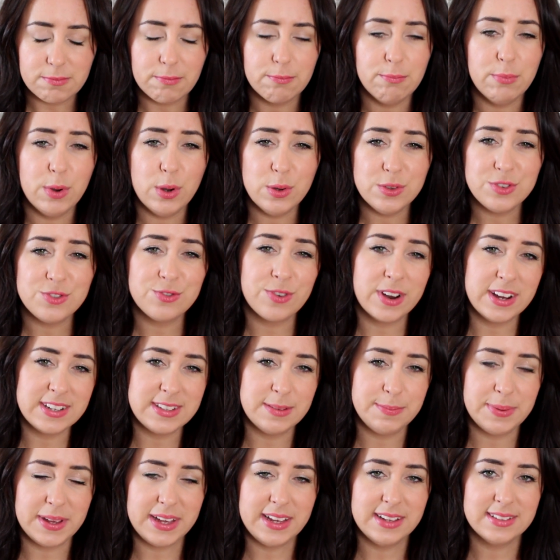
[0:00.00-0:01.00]
Most
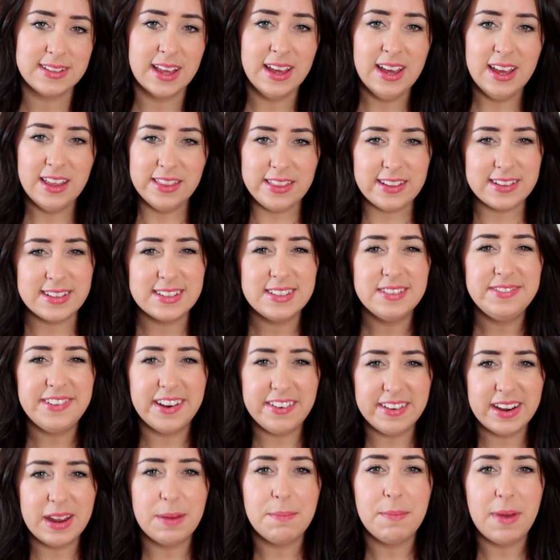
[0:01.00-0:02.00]
recipes, this is a
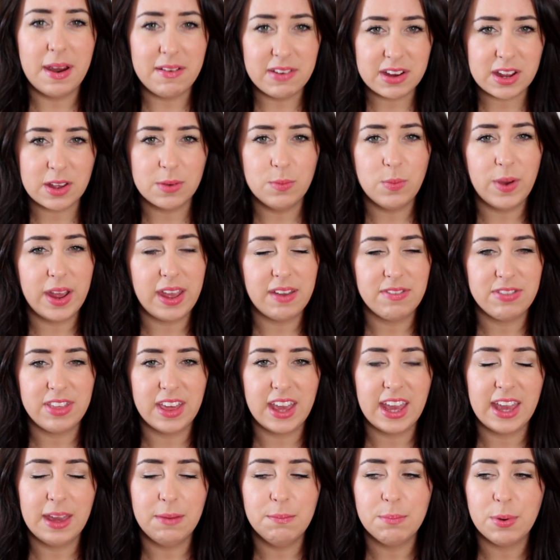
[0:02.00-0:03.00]
very American way of
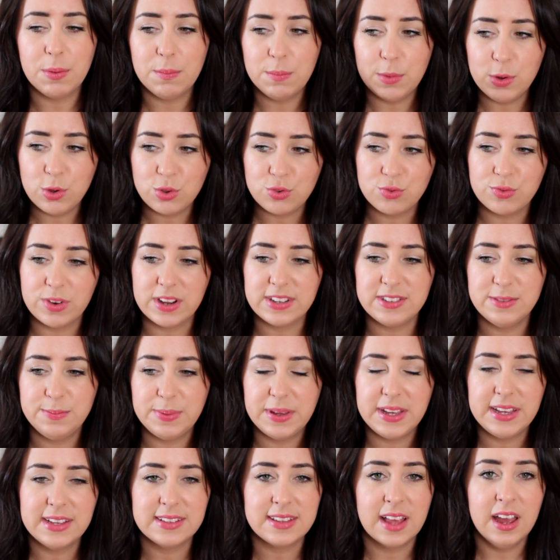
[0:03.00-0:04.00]
thinking, but most
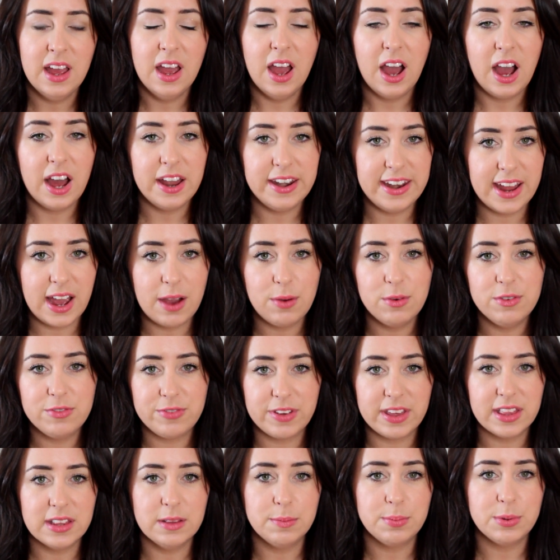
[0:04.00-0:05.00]
recipes are now
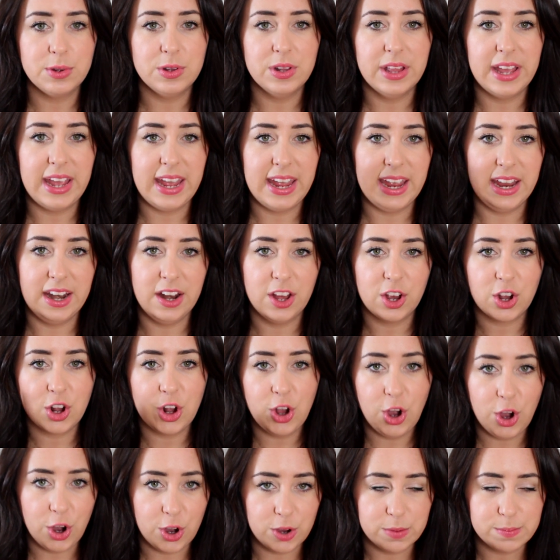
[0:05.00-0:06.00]
available in
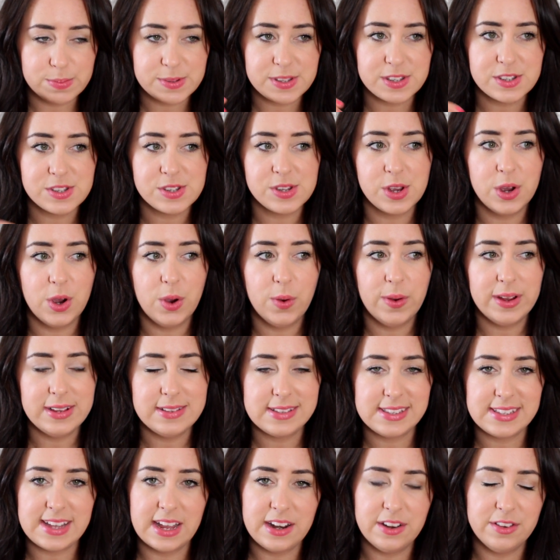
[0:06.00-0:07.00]
cups. So
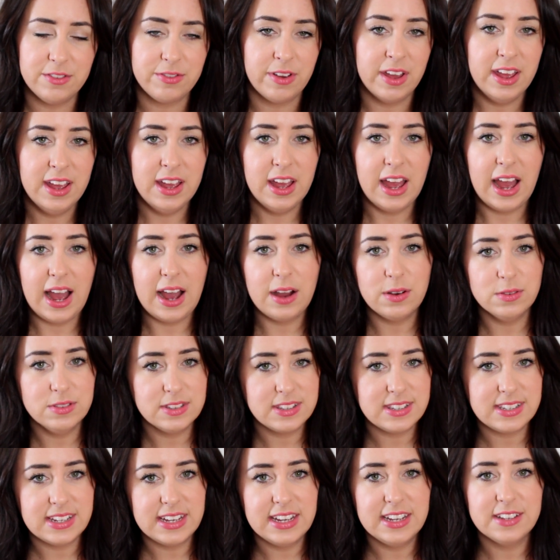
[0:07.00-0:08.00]
instead of
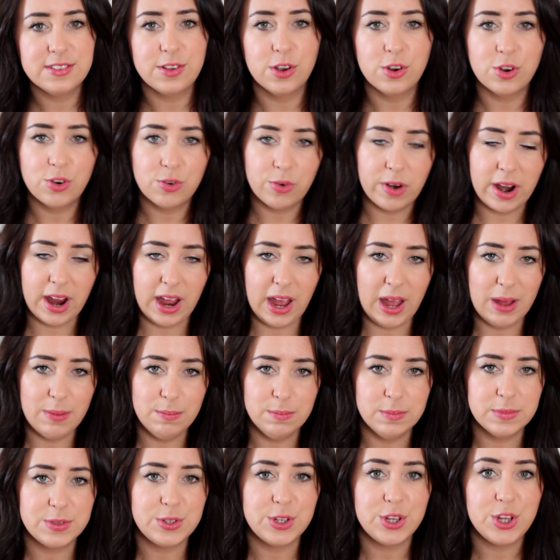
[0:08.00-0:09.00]
ounces or
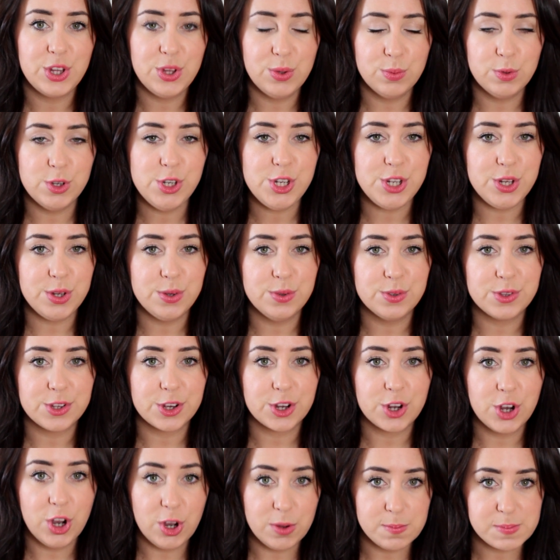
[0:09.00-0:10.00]
grams, you would
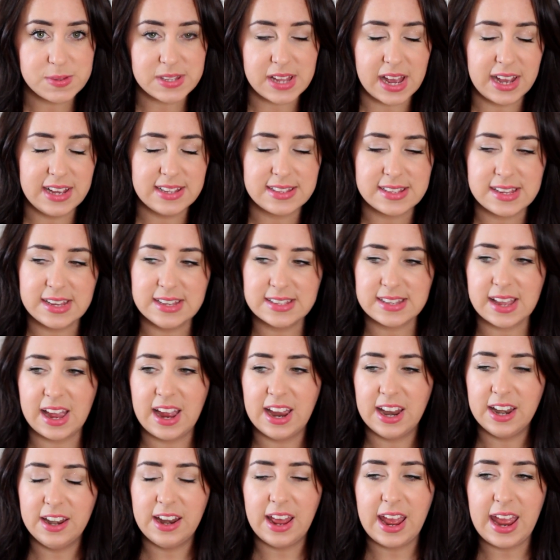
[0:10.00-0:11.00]
use cup sizes.
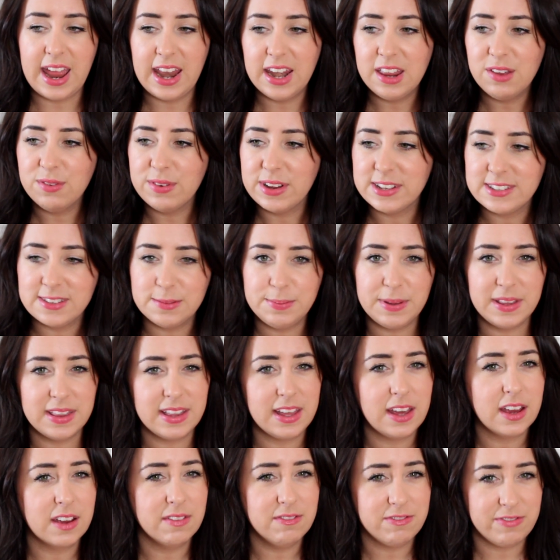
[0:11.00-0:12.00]
And any recipe
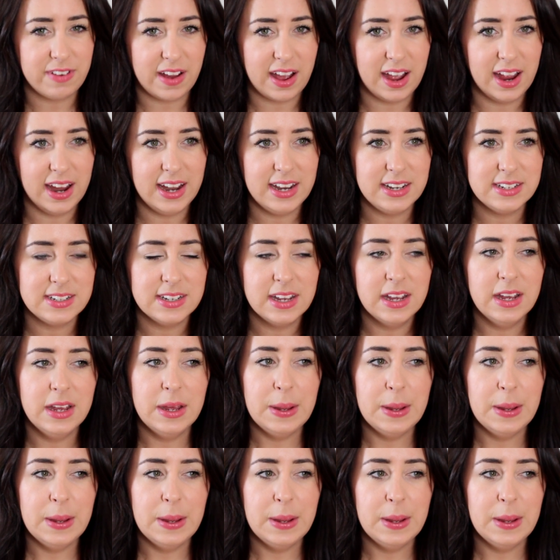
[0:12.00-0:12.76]
that you can find,